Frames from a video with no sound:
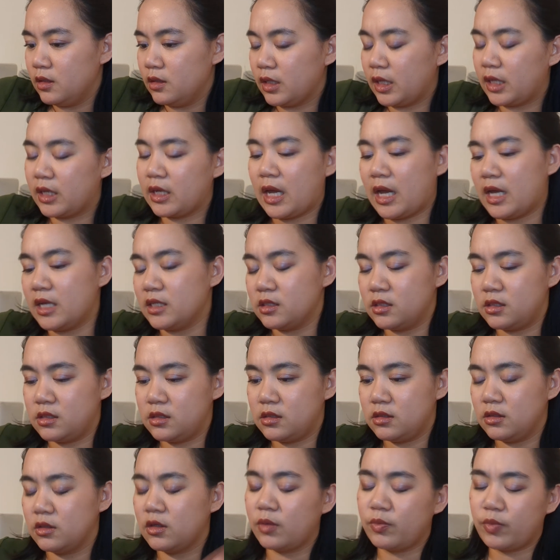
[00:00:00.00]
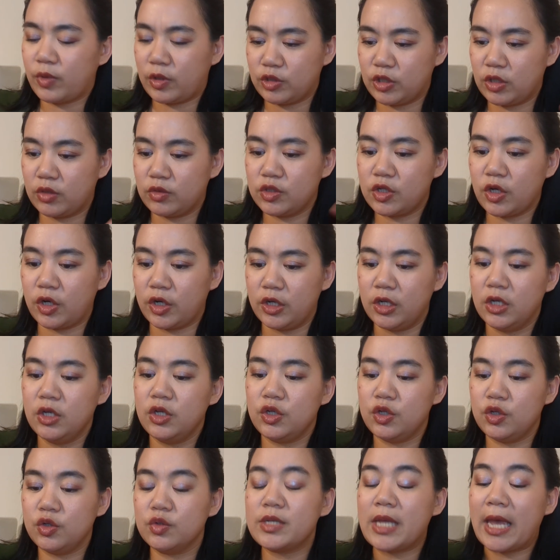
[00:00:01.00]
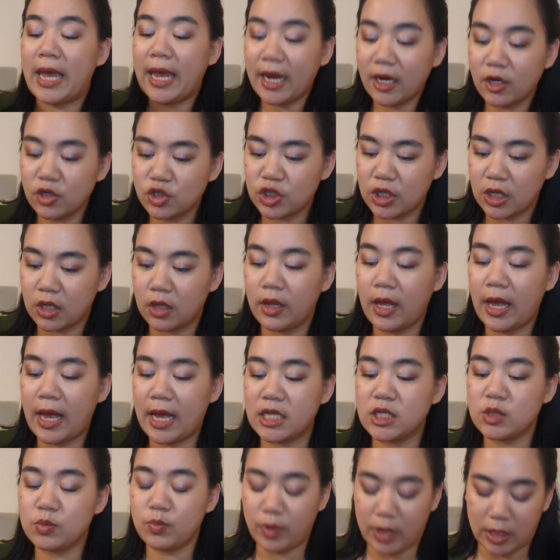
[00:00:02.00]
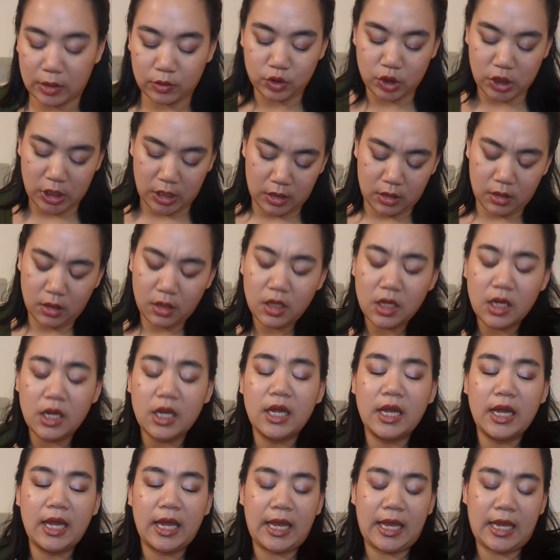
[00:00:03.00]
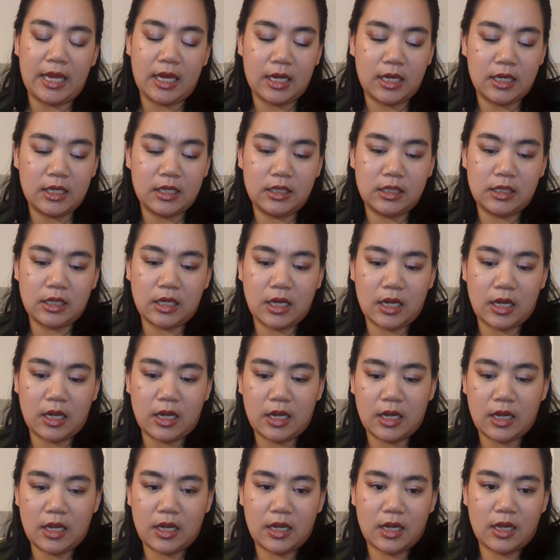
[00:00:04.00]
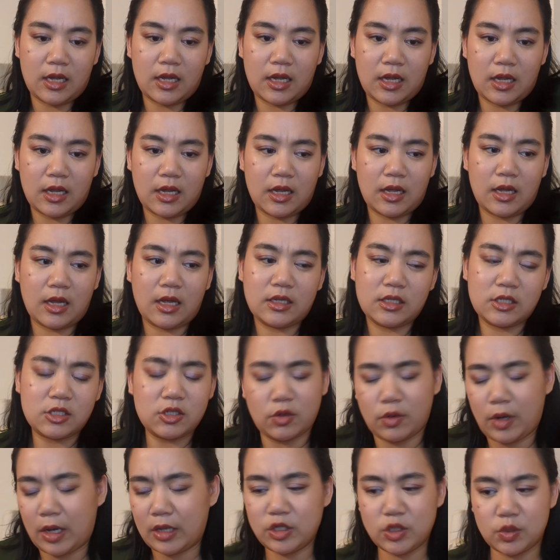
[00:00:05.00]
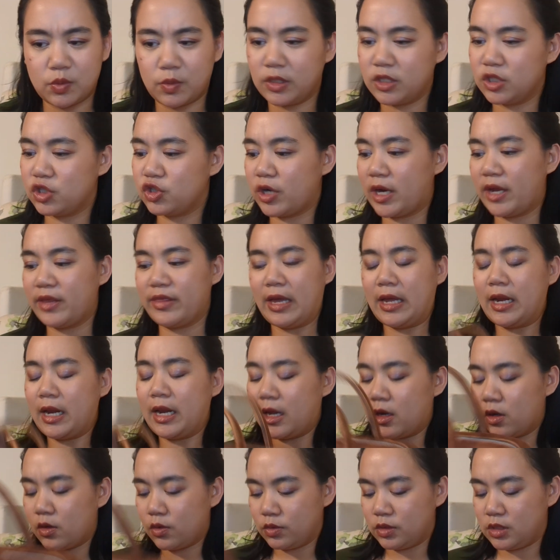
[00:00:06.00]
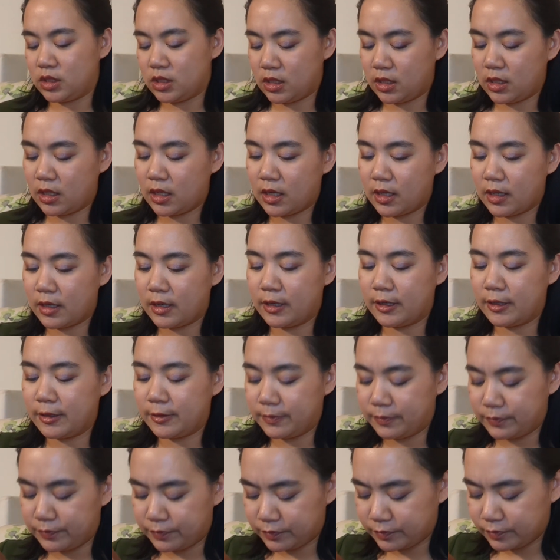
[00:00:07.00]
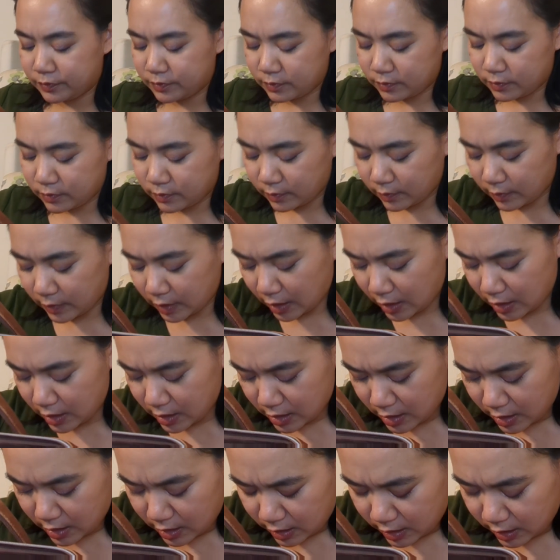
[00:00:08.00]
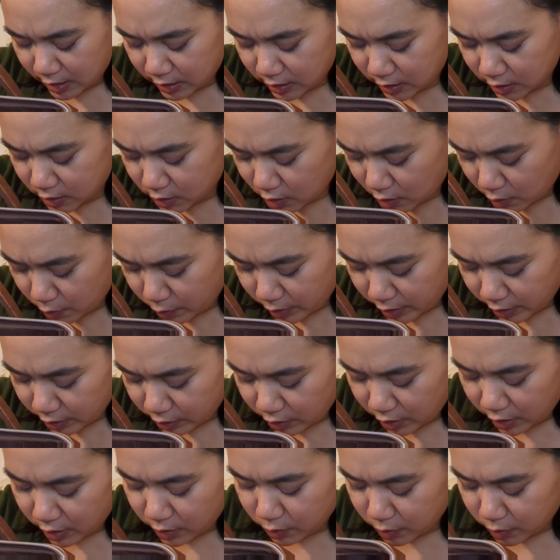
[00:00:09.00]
like as not brow gel, sorry, you use hair gel as brow gel, and so I just wanted to try that out. I guess it's not where I thought